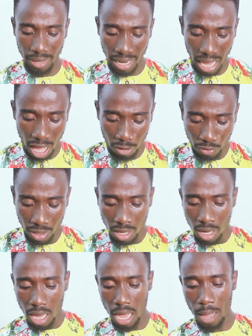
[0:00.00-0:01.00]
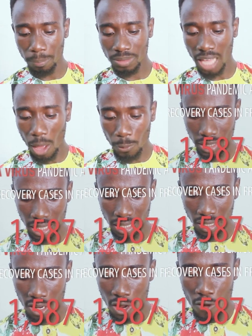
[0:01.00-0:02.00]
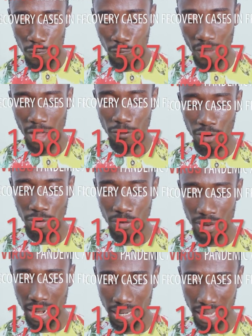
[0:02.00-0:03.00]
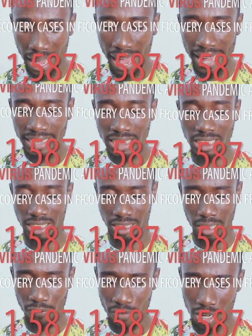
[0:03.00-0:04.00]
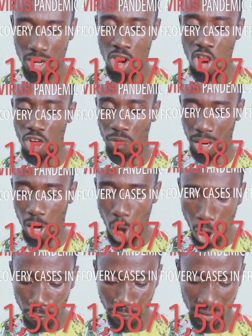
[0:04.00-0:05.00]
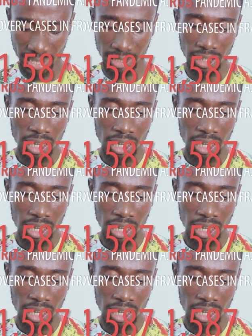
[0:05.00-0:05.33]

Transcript: they have um, one thousand five hundred eighty-seven recovered.